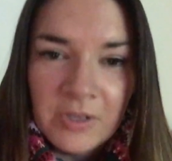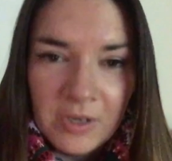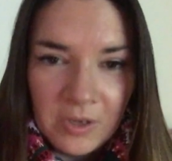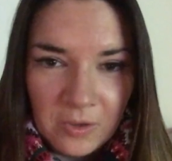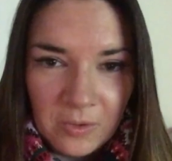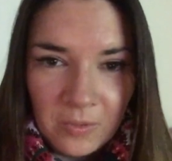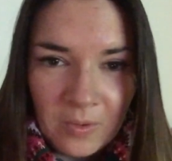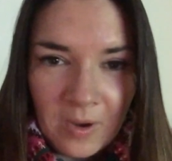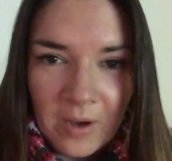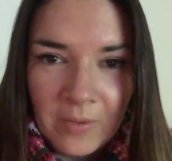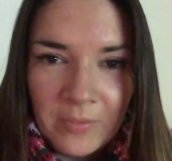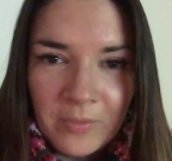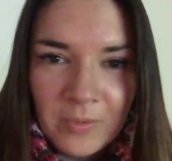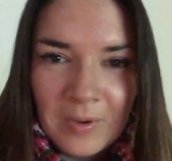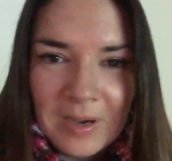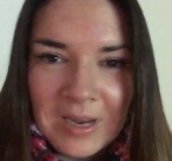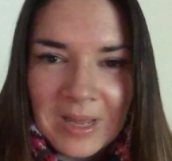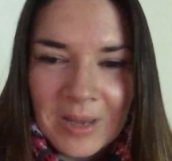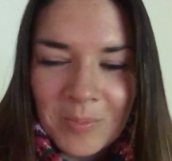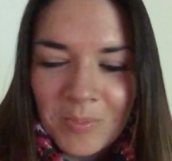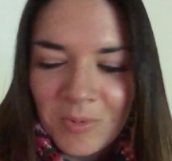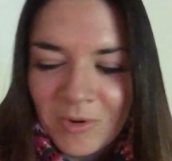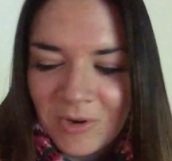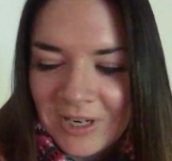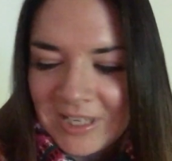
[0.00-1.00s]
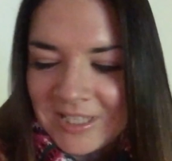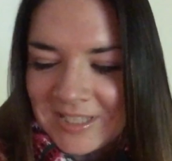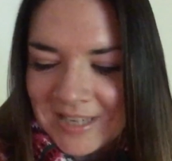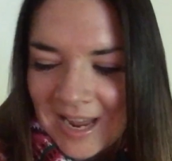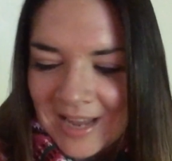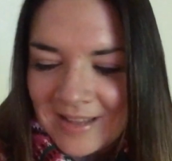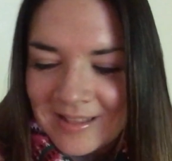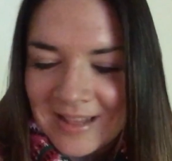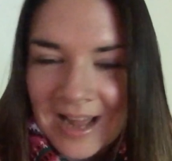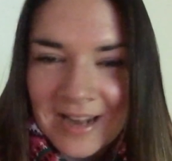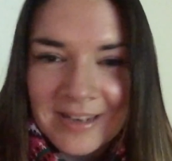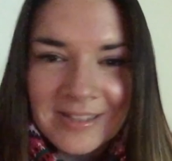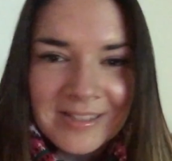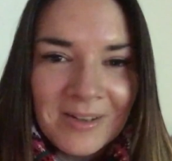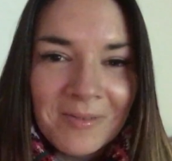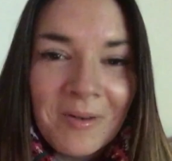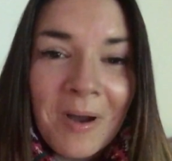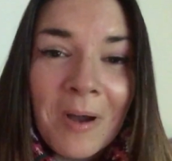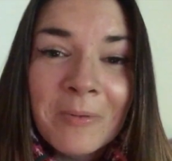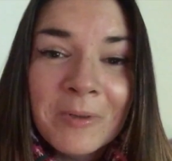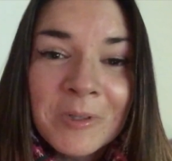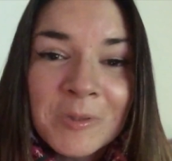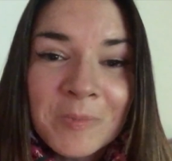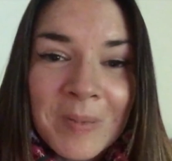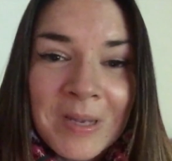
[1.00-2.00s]
do. I would really appreciate that. So
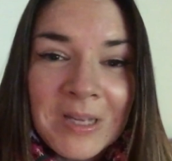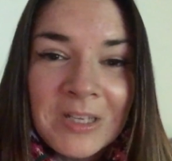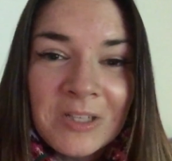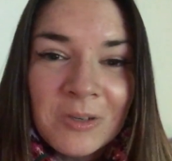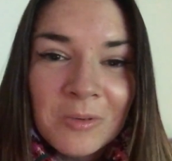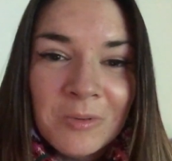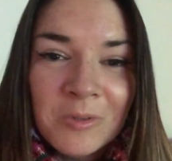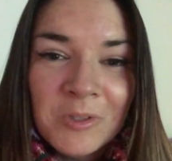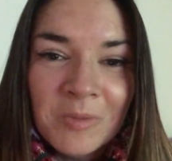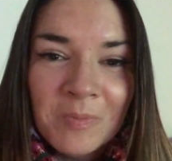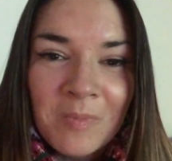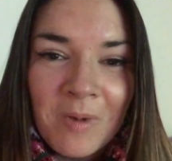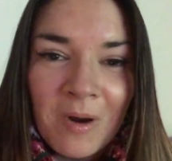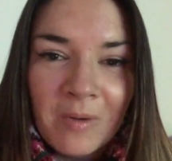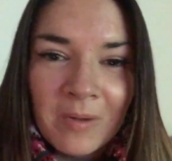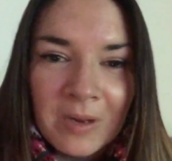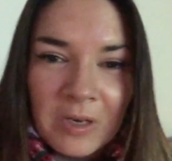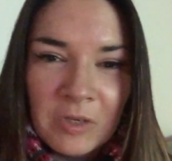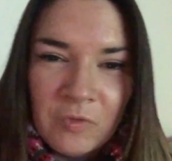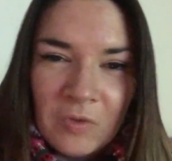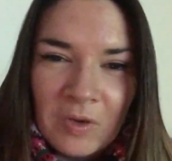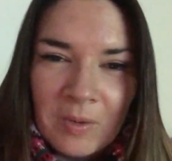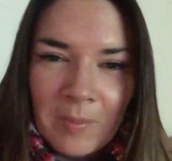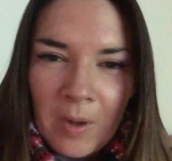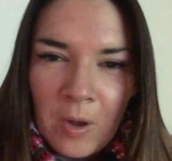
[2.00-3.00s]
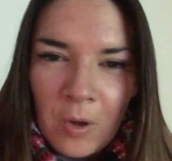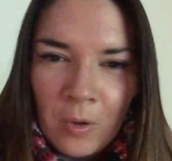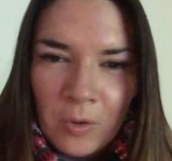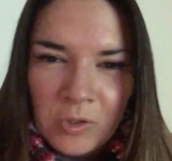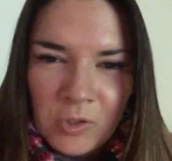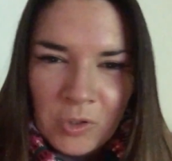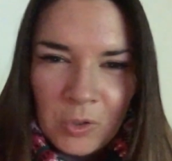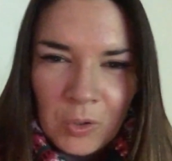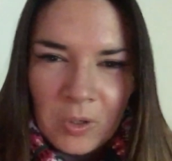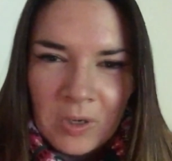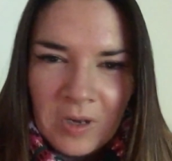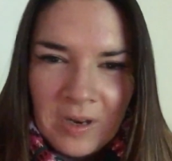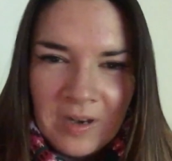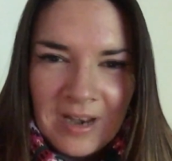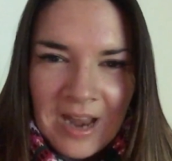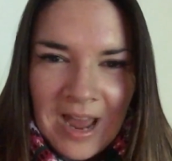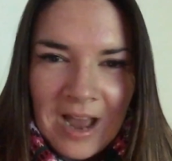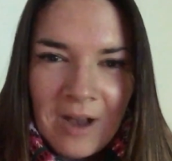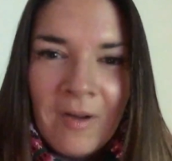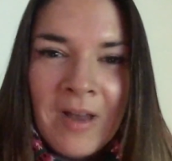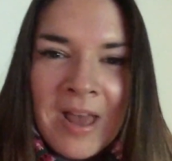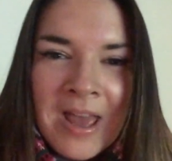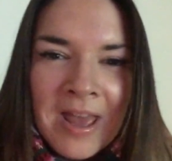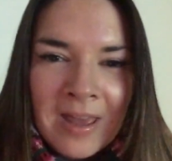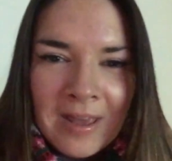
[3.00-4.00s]
I will speak to you tomorrow. I'm gonna drink my hot chocolate
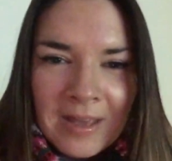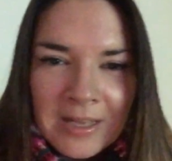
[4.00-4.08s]
now.